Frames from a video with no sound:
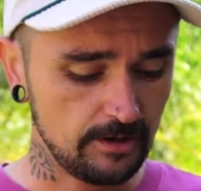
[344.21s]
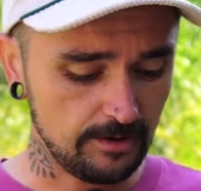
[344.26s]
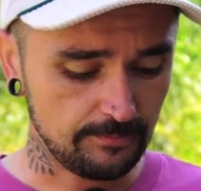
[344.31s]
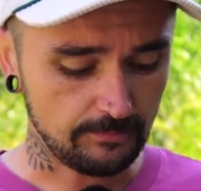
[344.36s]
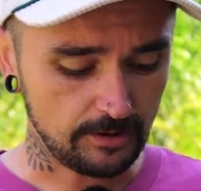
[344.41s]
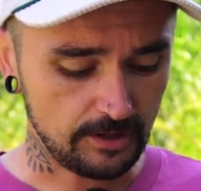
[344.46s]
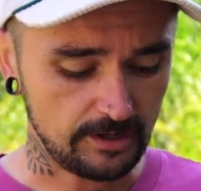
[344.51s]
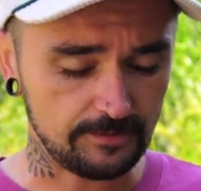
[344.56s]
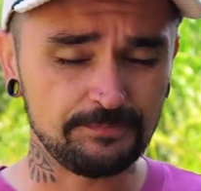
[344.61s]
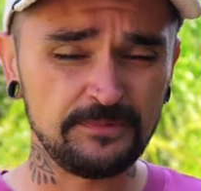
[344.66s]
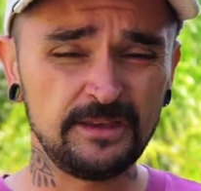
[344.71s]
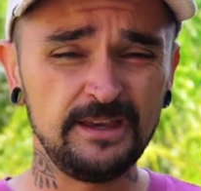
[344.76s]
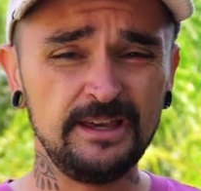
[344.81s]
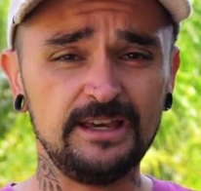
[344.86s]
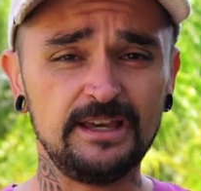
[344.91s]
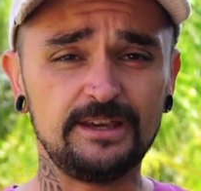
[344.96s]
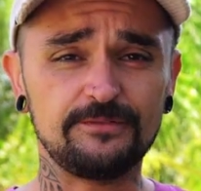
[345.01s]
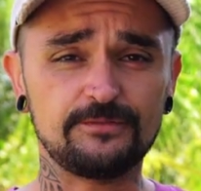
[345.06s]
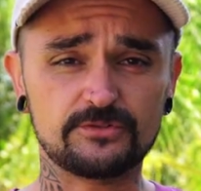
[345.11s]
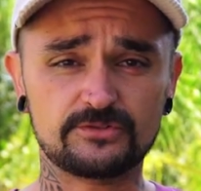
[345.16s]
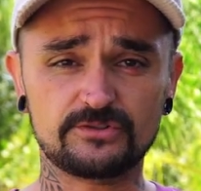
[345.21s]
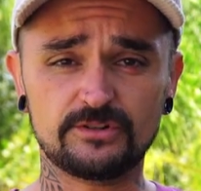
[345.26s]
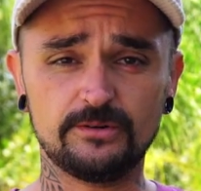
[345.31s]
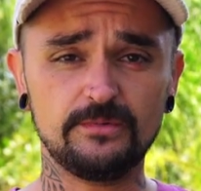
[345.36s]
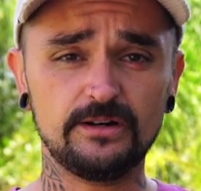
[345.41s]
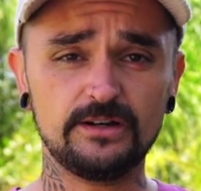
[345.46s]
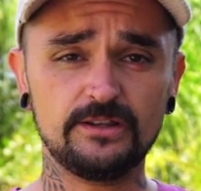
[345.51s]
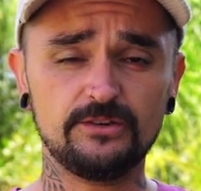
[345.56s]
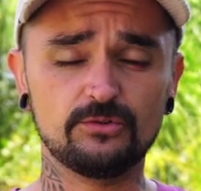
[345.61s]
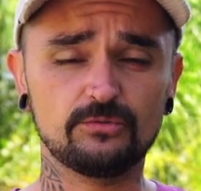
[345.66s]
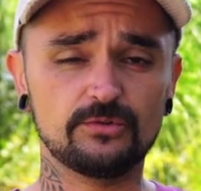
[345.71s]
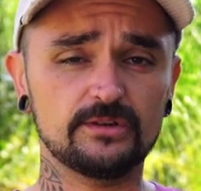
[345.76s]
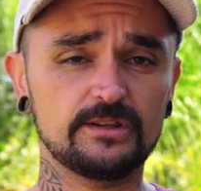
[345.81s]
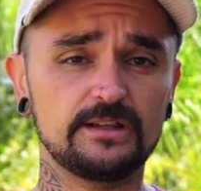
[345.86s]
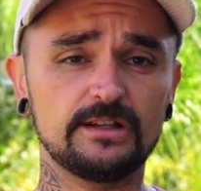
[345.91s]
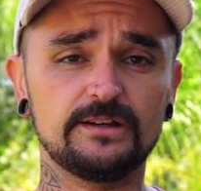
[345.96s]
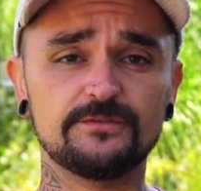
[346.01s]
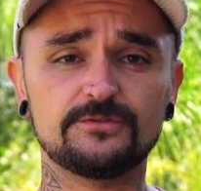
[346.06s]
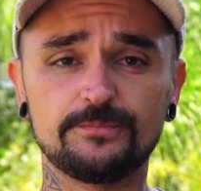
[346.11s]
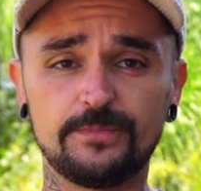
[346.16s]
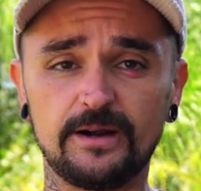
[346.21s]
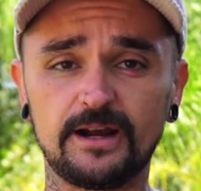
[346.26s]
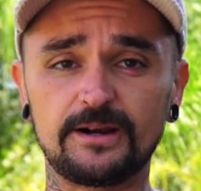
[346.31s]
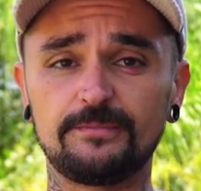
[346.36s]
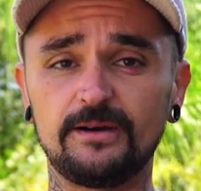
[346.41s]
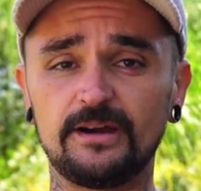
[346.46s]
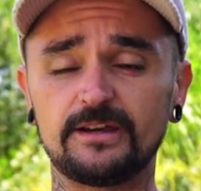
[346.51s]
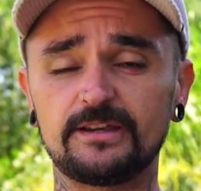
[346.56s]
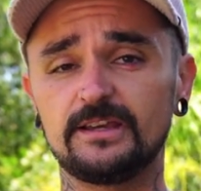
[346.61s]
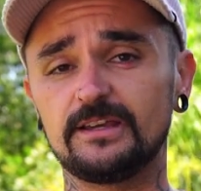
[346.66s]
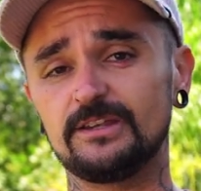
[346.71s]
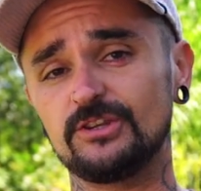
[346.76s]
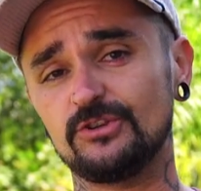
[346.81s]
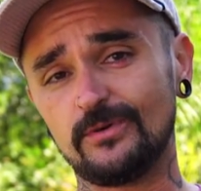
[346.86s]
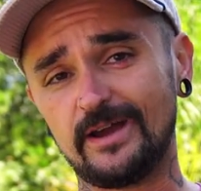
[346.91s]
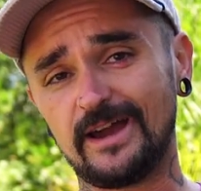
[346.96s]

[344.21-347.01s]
But if you're somebody who really loves backpacking and you